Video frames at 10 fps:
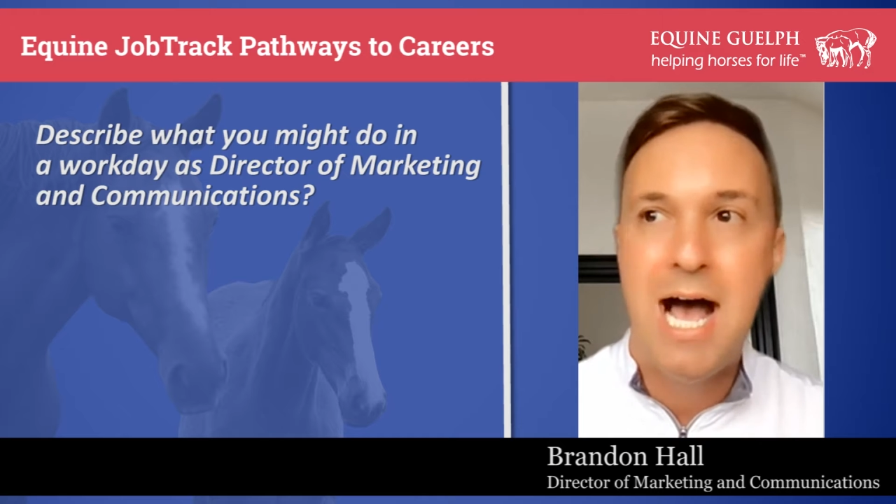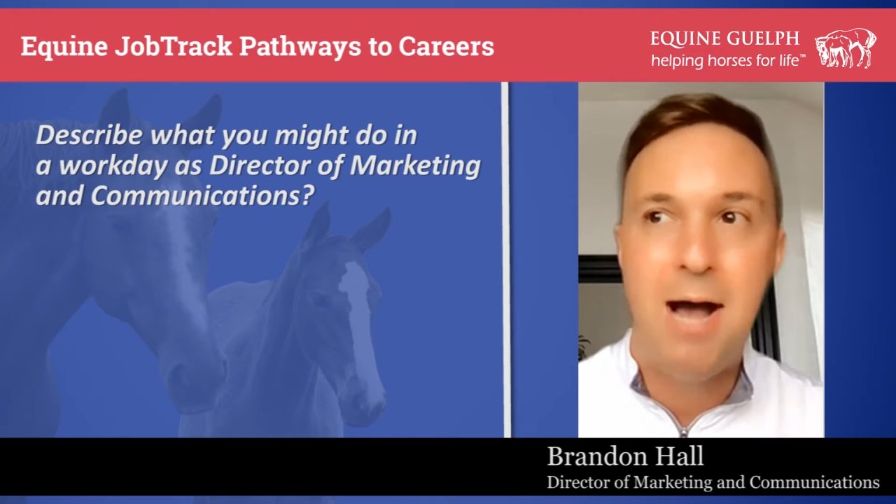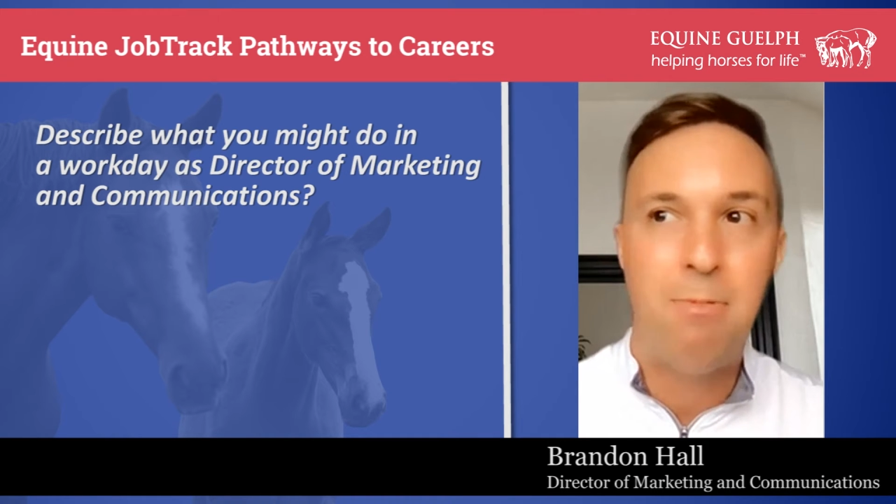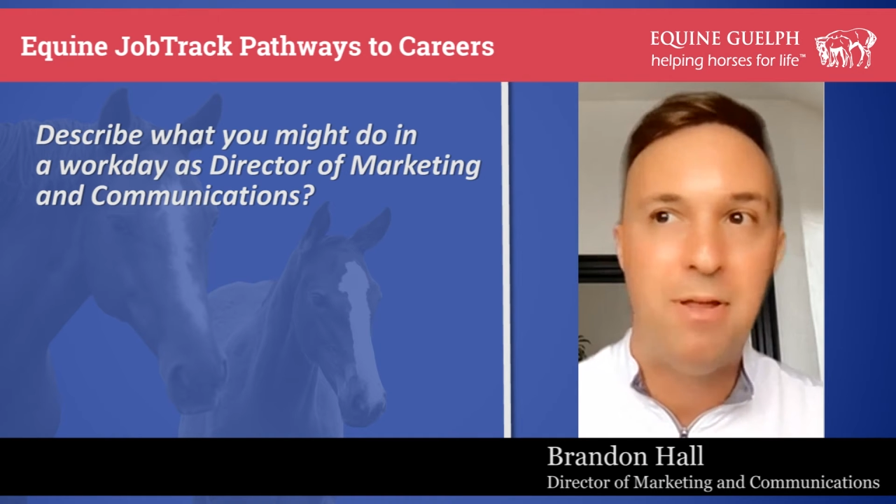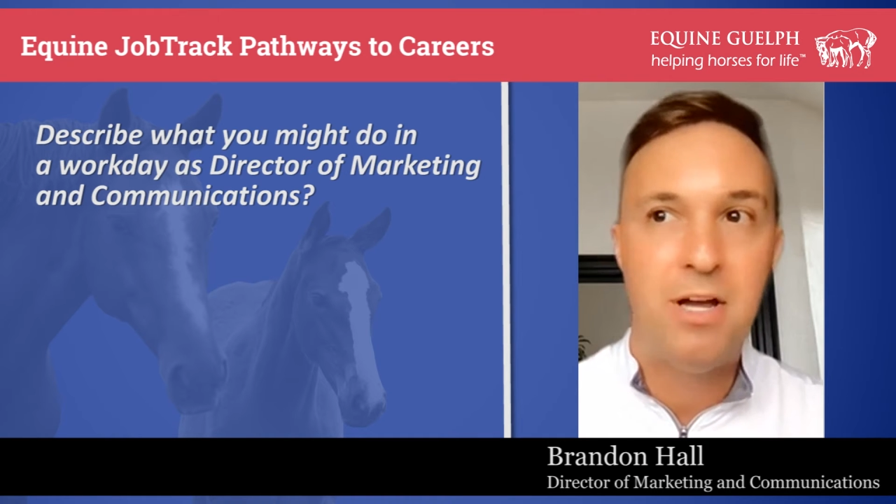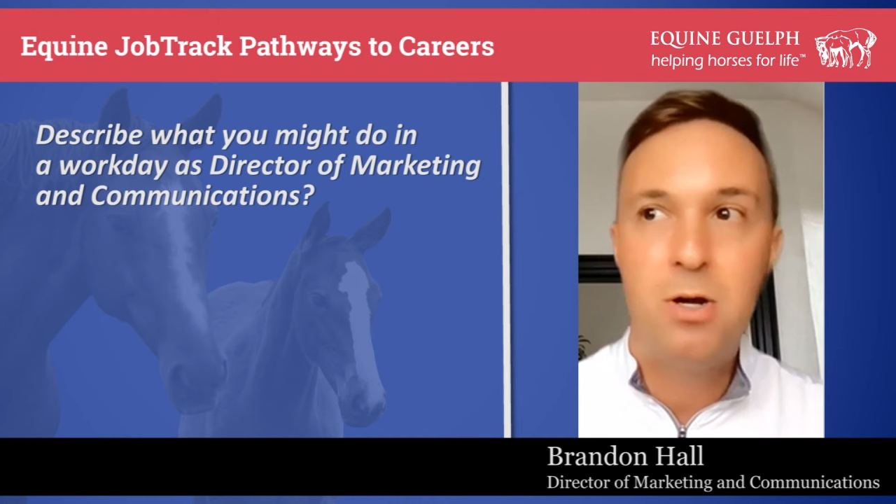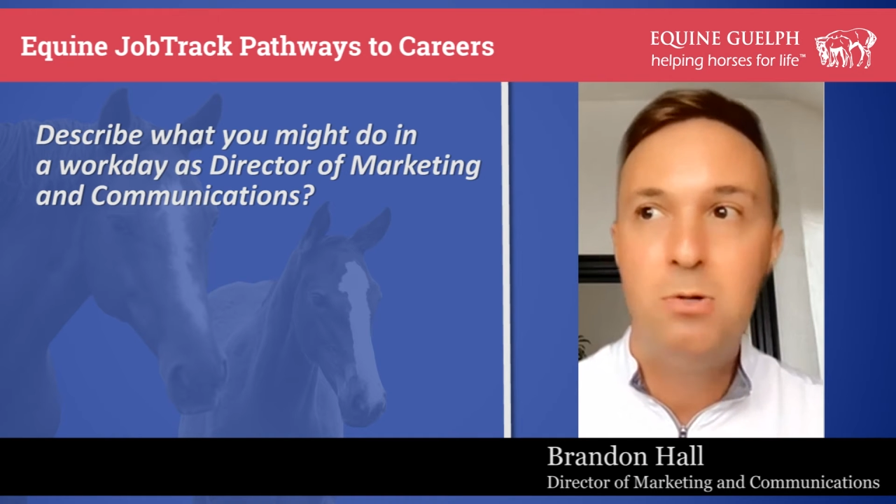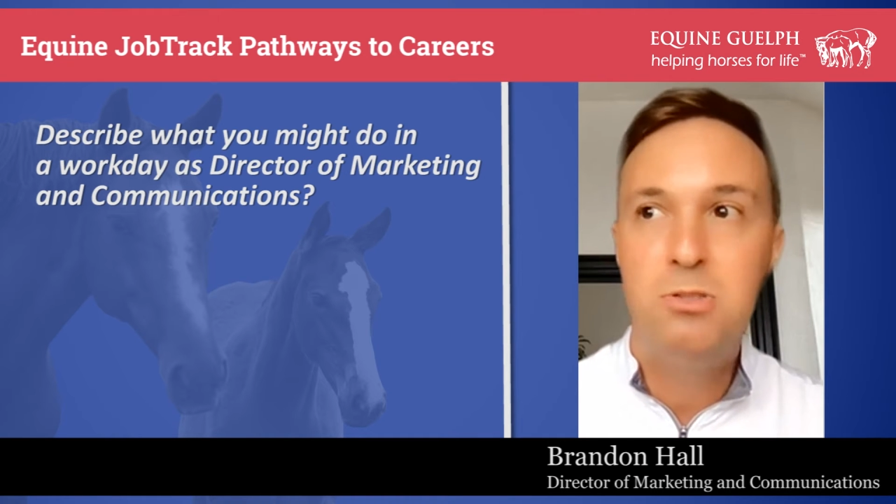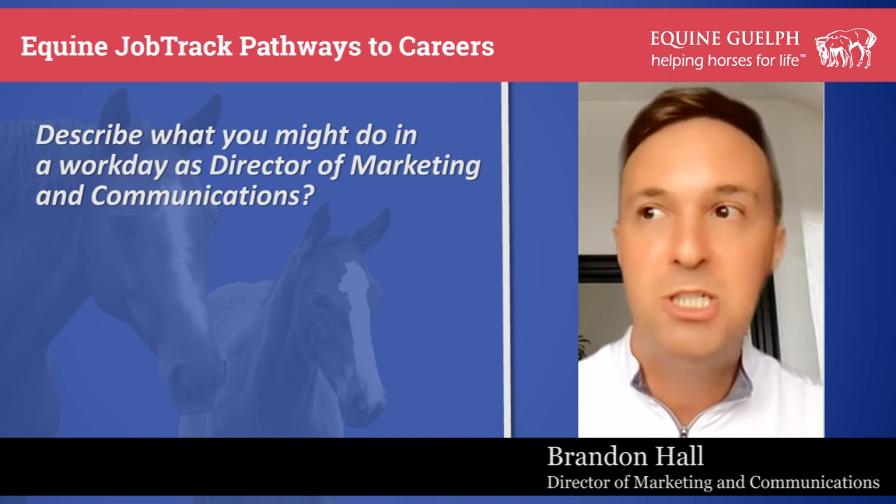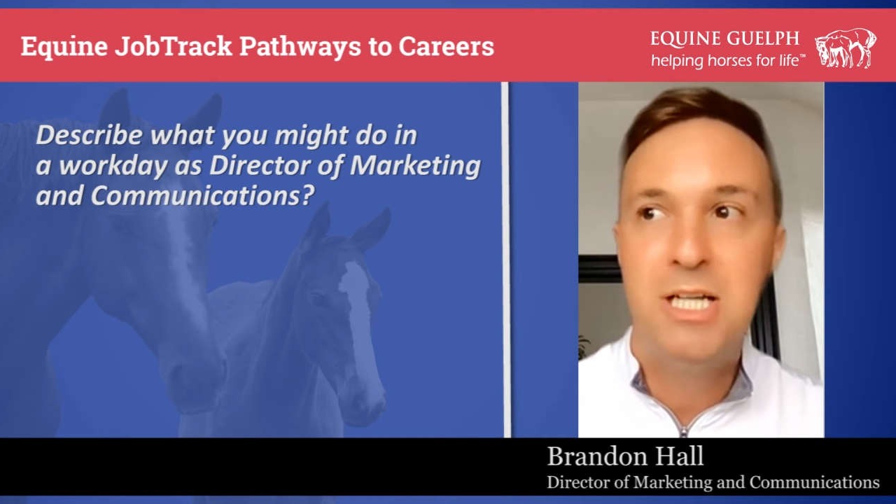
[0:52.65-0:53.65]
uh, with a
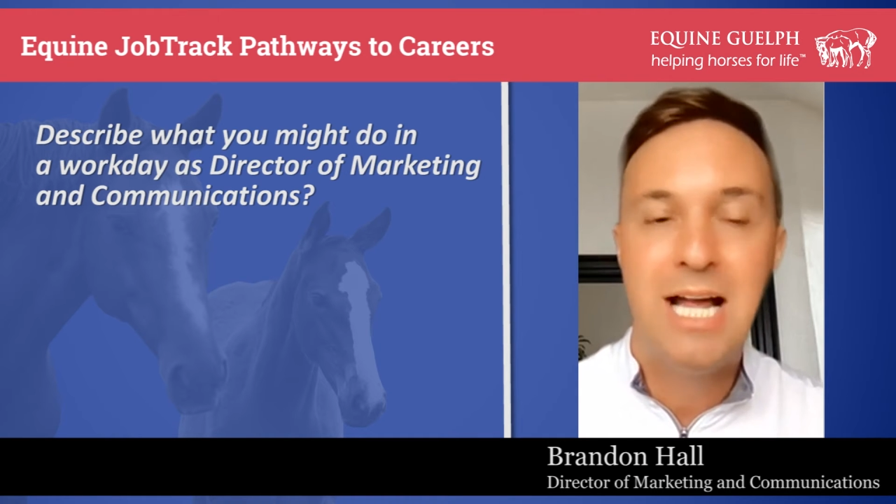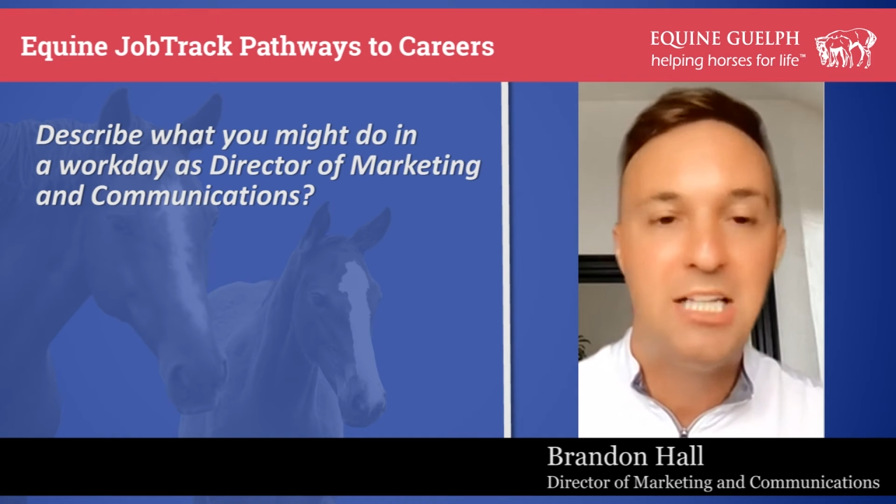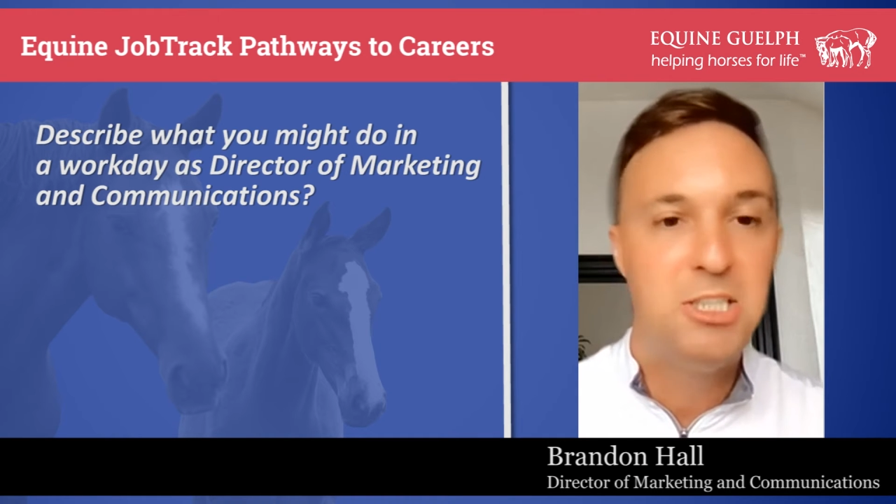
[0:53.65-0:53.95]
coaching